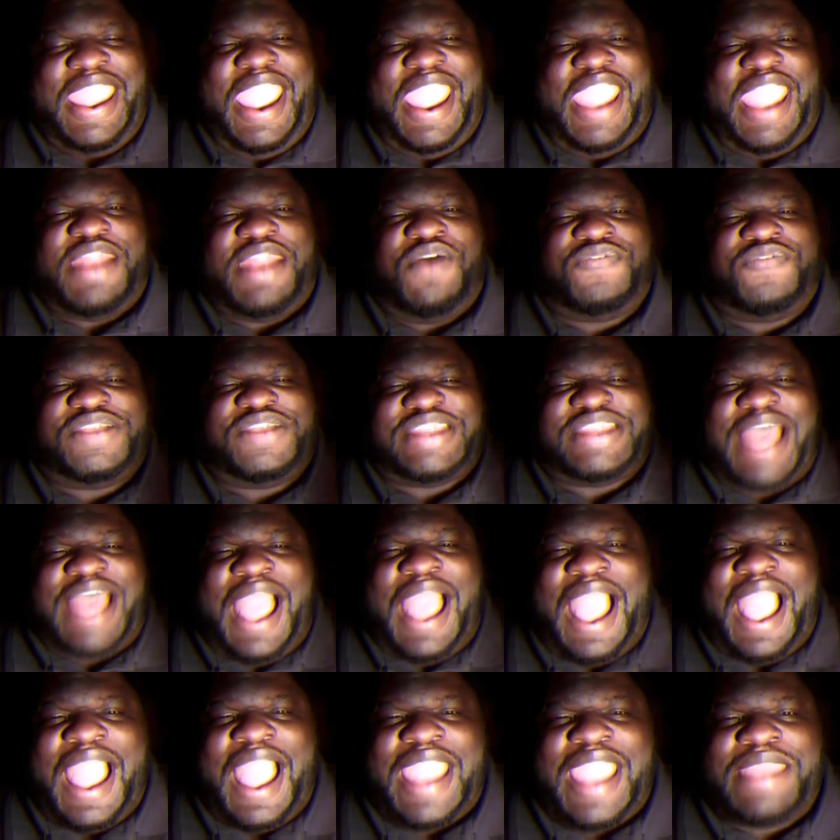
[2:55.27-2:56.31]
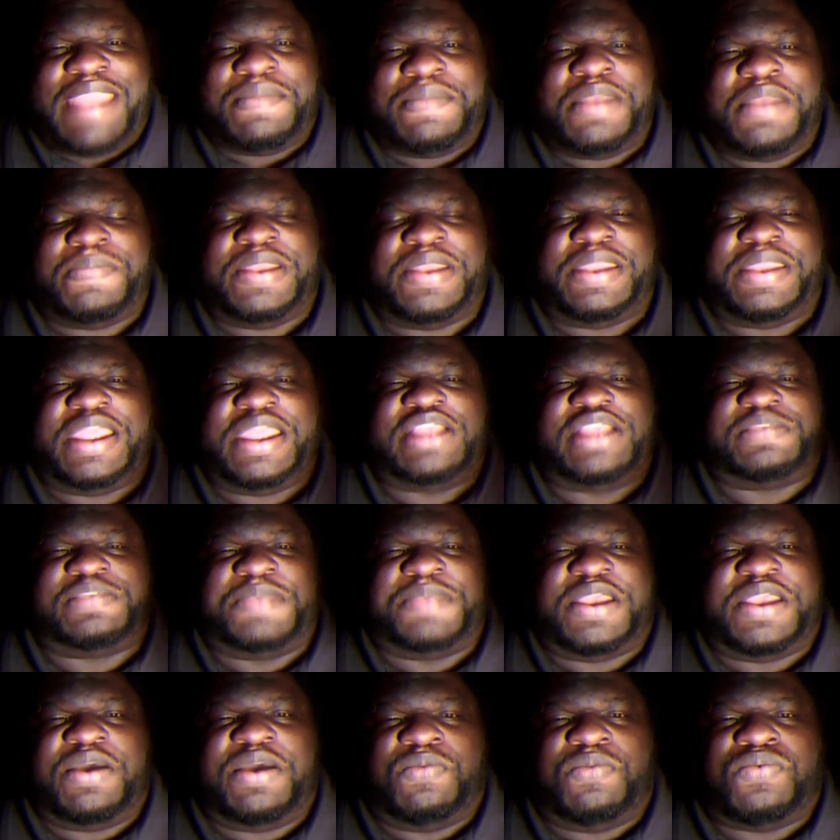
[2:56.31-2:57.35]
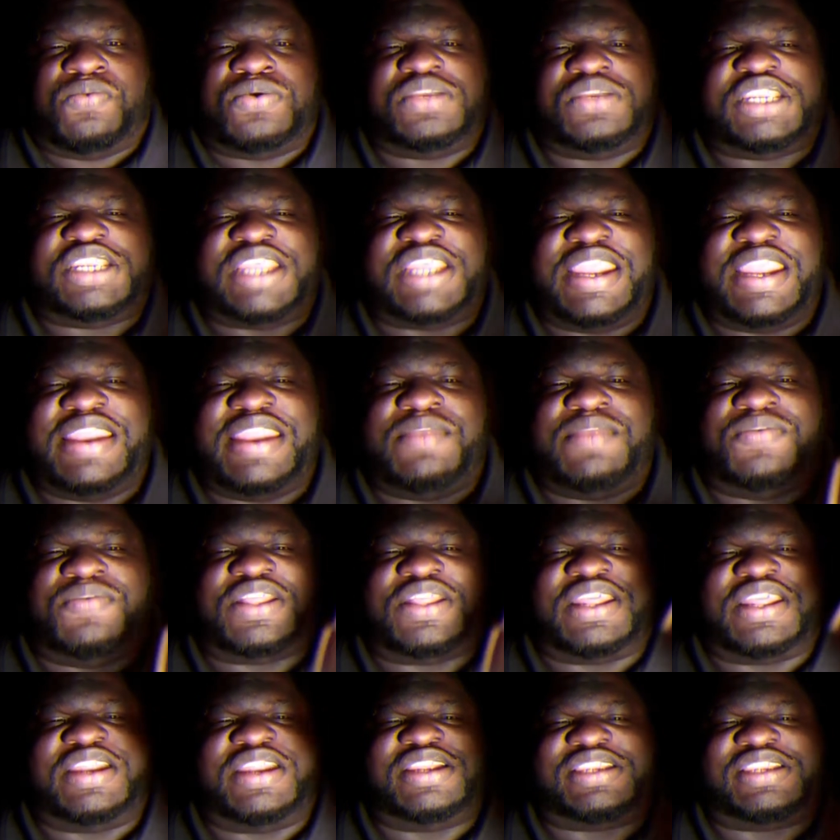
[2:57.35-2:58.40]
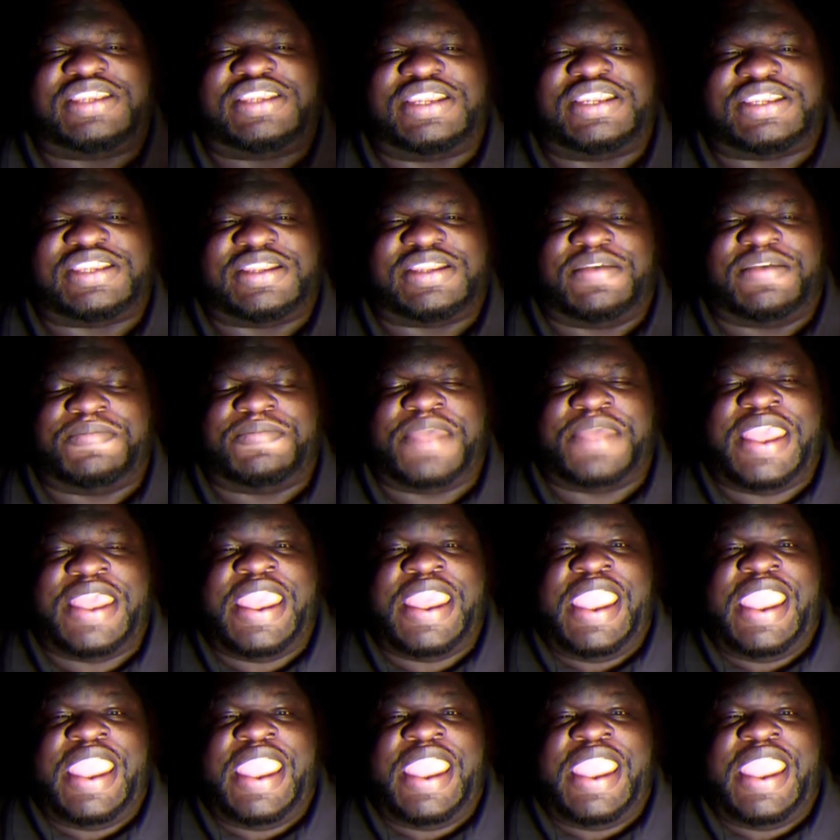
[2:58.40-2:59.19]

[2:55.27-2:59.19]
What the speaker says: And over time, it begins to become routine within his system.